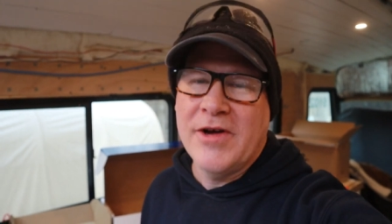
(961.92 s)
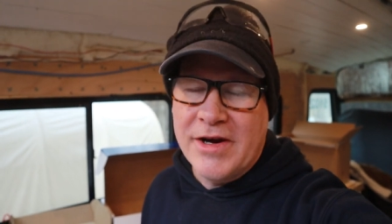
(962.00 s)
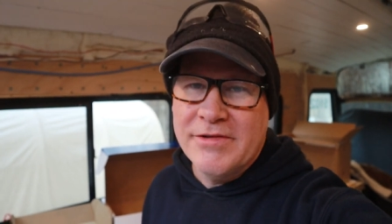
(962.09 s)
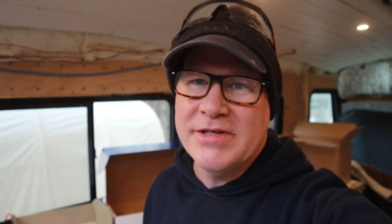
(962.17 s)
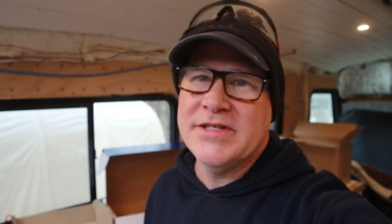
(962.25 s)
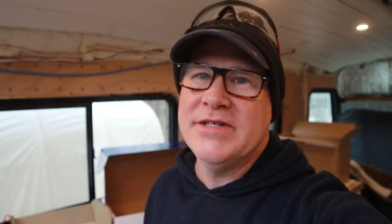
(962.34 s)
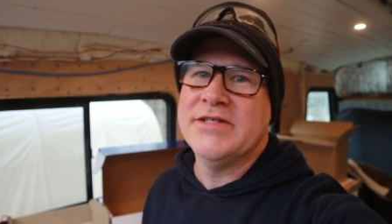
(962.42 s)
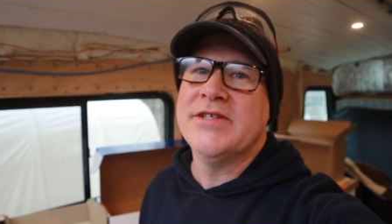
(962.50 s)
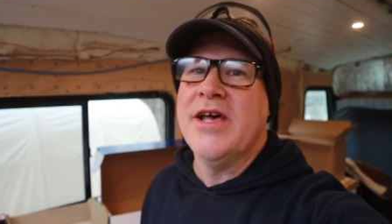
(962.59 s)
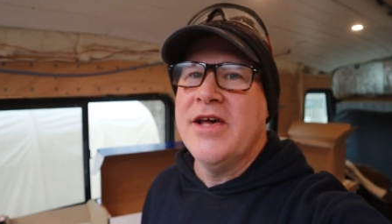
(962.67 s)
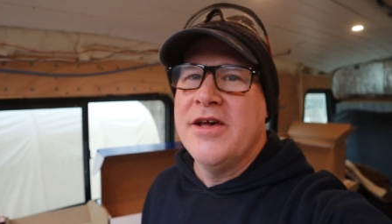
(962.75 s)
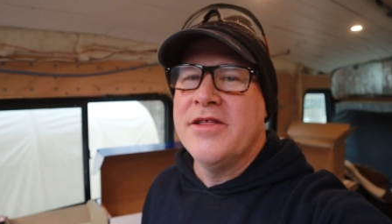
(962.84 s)

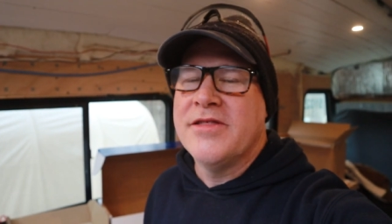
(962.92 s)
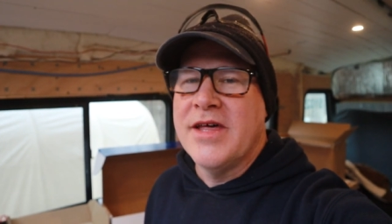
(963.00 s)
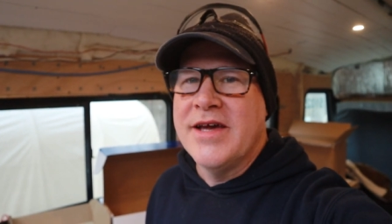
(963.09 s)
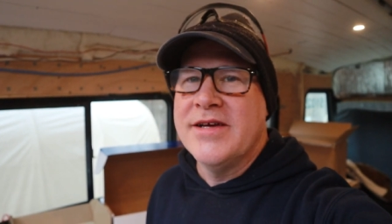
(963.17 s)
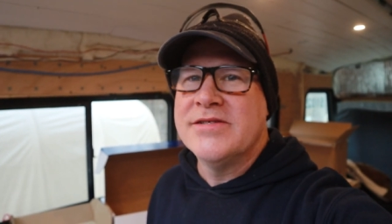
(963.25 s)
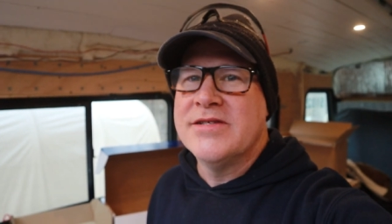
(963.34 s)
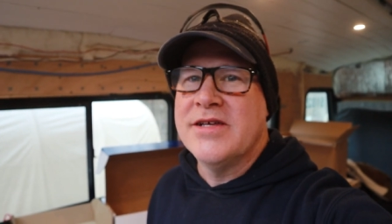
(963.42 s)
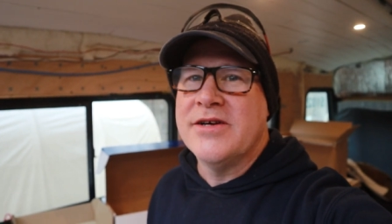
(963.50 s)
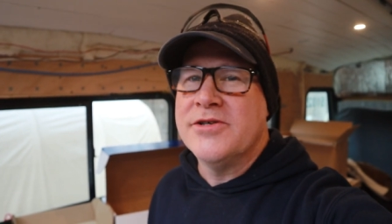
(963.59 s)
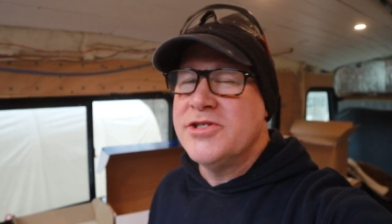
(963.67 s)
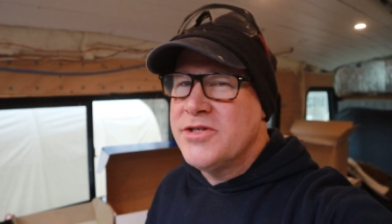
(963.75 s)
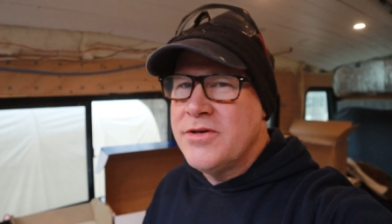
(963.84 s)
viruses, things
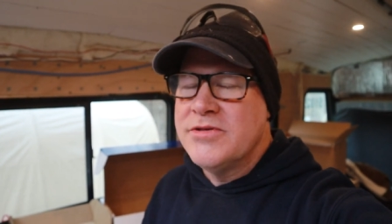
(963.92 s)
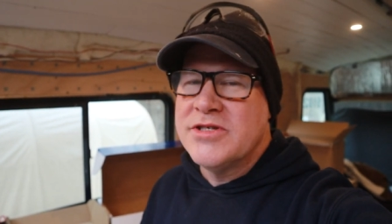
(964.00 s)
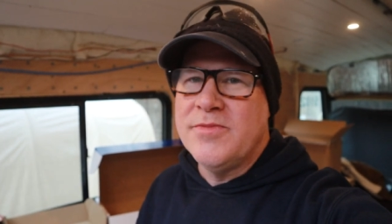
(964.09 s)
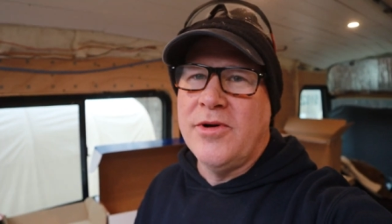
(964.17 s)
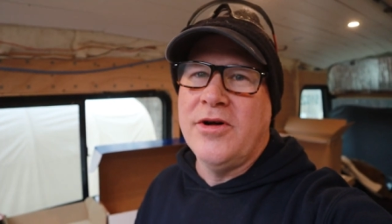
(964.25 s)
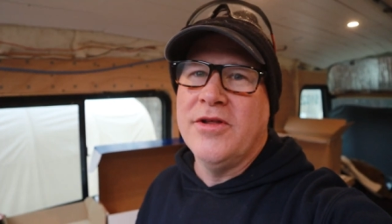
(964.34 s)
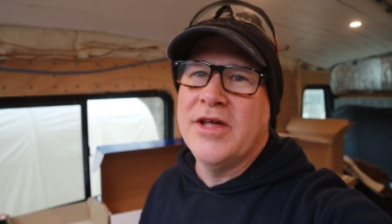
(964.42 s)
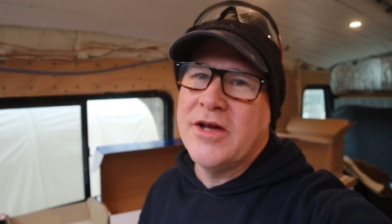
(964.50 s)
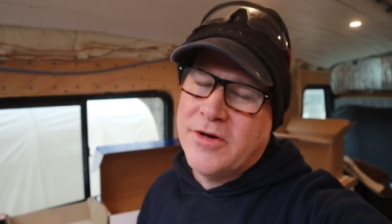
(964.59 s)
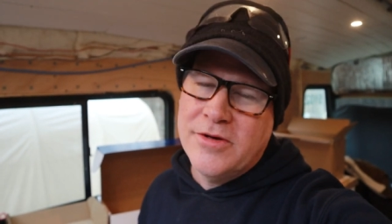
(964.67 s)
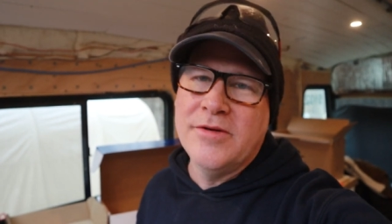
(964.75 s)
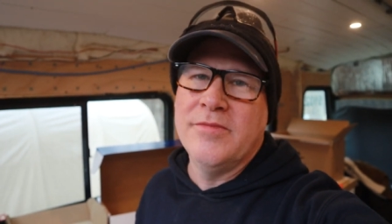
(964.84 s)
that are so small
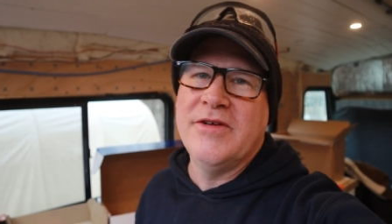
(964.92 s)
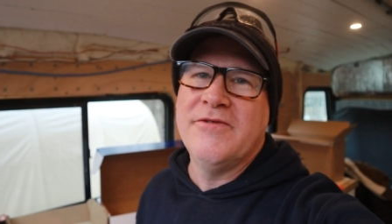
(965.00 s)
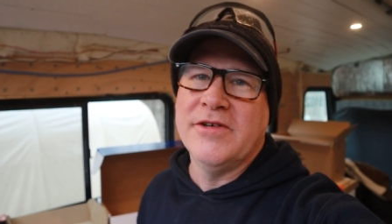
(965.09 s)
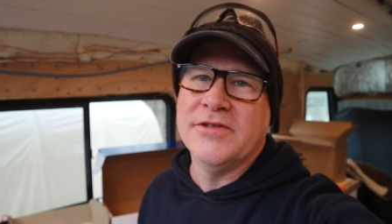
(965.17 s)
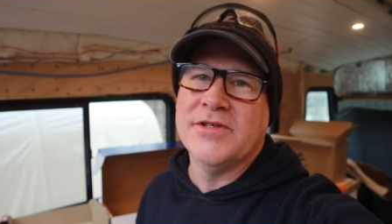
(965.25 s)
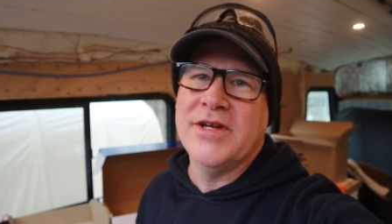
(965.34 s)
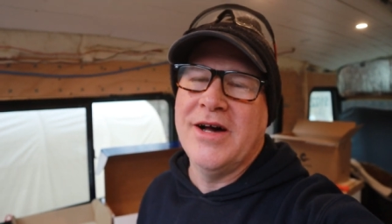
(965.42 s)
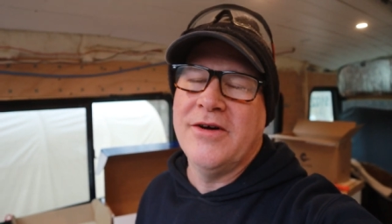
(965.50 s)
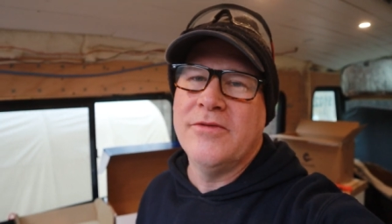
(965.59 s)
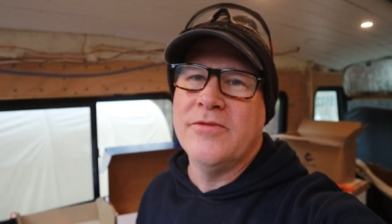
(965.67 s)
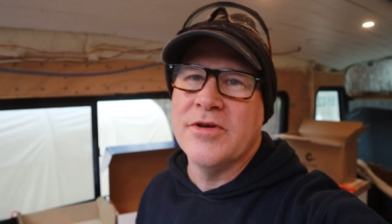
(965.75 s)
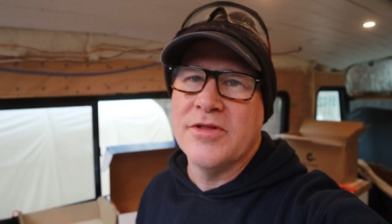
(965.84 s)
they couldn't be filtered
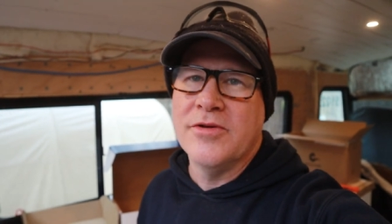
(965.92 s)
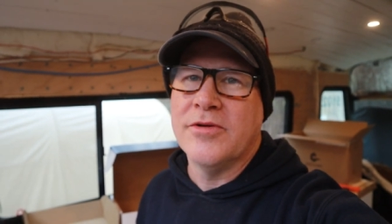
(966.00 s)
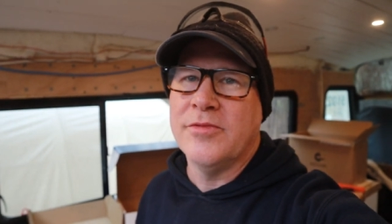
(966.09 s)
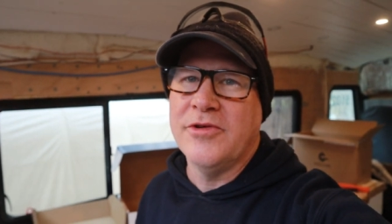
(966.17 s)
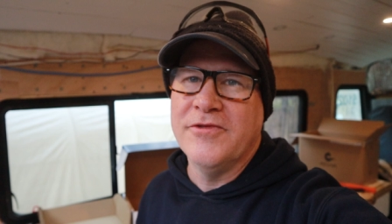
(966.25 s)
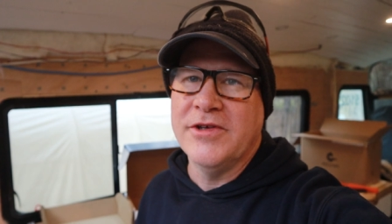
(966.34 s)
out with normal